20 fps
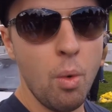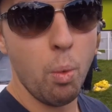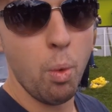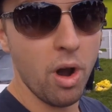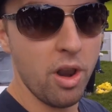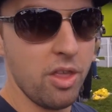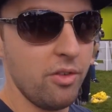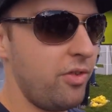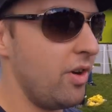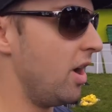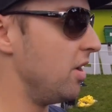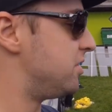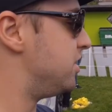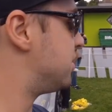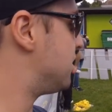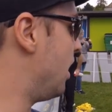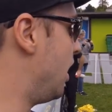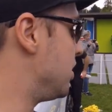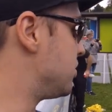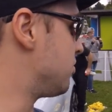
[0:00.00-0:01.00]
One of the fastest
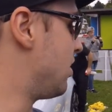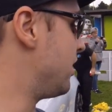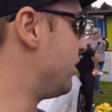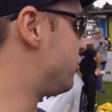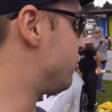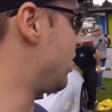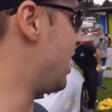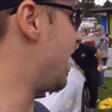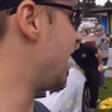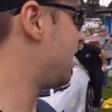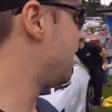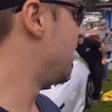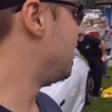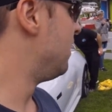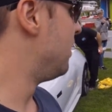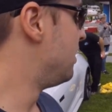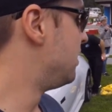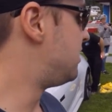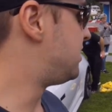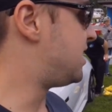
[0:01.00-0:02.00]
cars around the track.
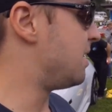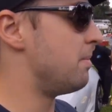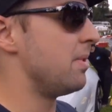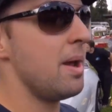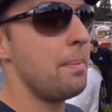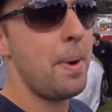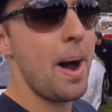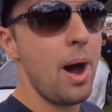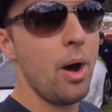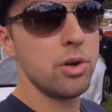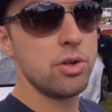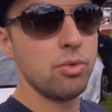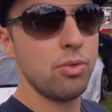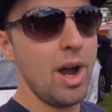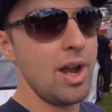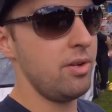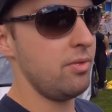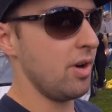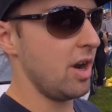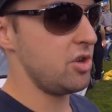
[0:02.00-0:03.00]
Similar power to
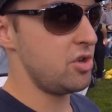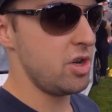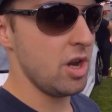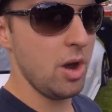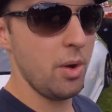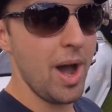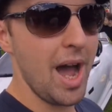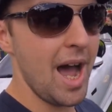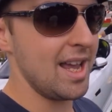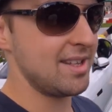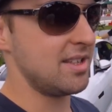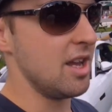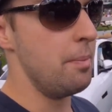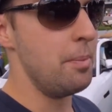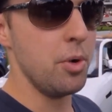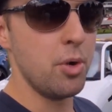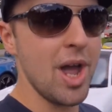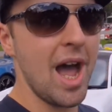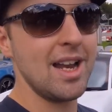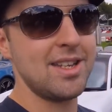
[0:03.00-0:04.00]
weight ratio as a
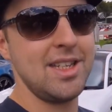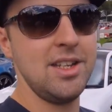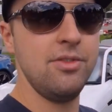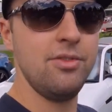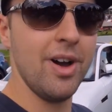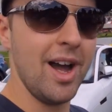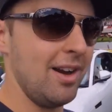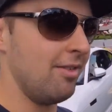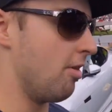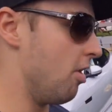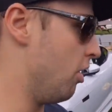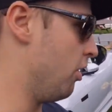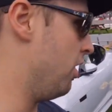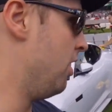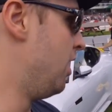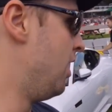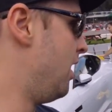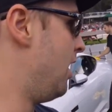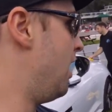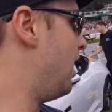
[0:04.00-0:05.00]
Bugatti Veyron,
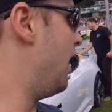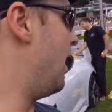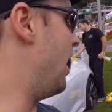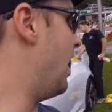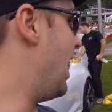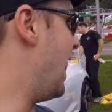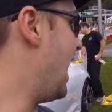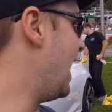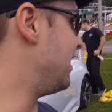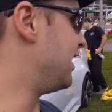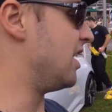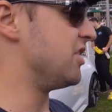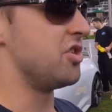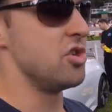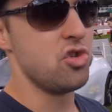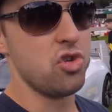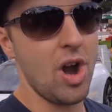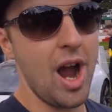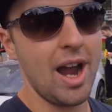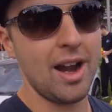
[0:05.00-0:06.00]
and as a
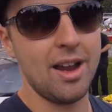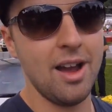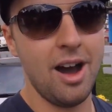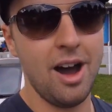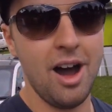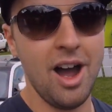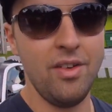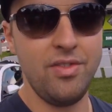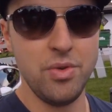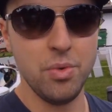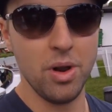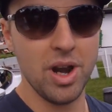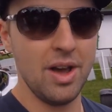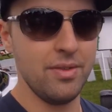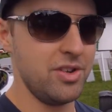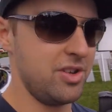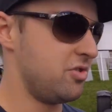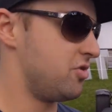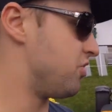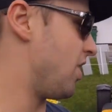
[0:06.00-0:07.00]
track car, if you want to
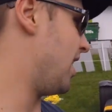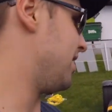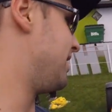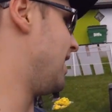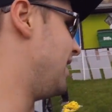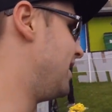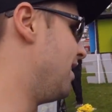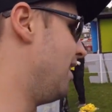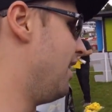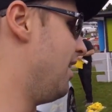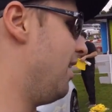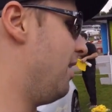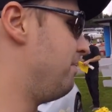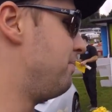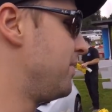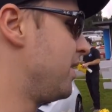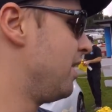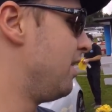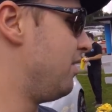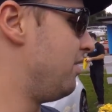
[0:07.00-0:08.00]
have a track day car,
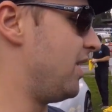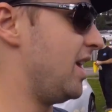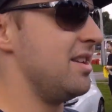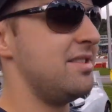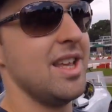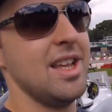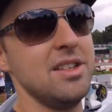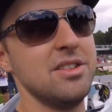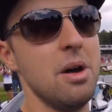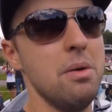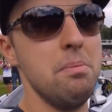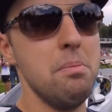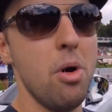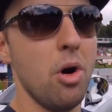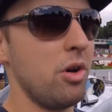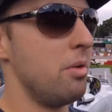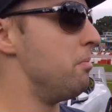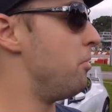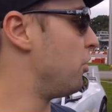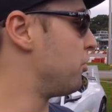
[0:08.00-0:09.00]
these things are
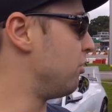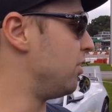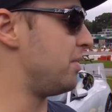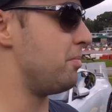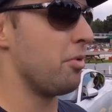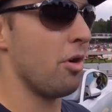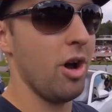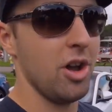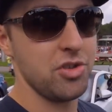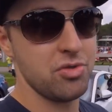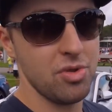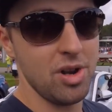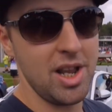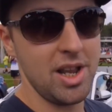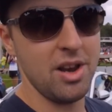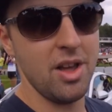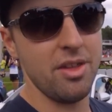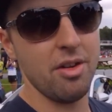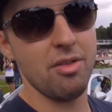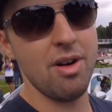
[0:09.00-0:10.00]
moderately priced really. You
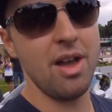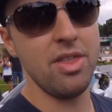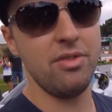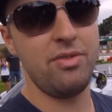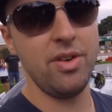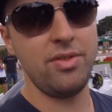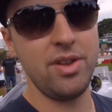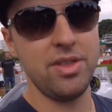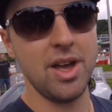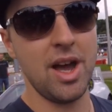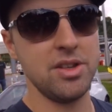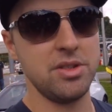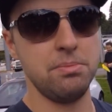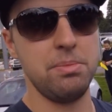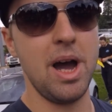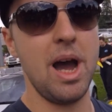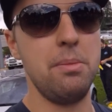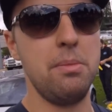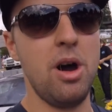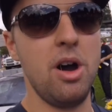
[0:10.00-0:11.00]
know, they're around the
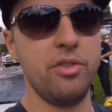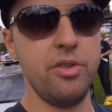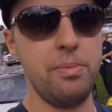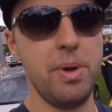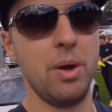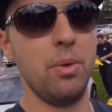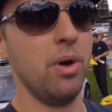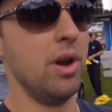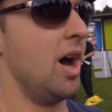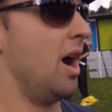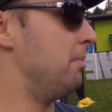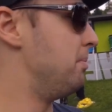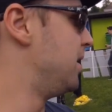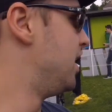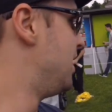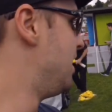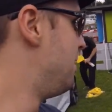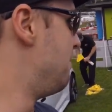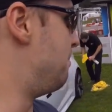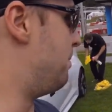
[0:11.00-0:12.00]
£50,000 mark to pick one up,
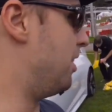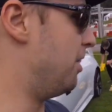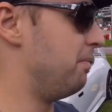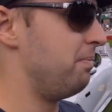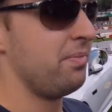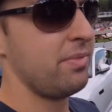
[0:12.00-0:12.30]
but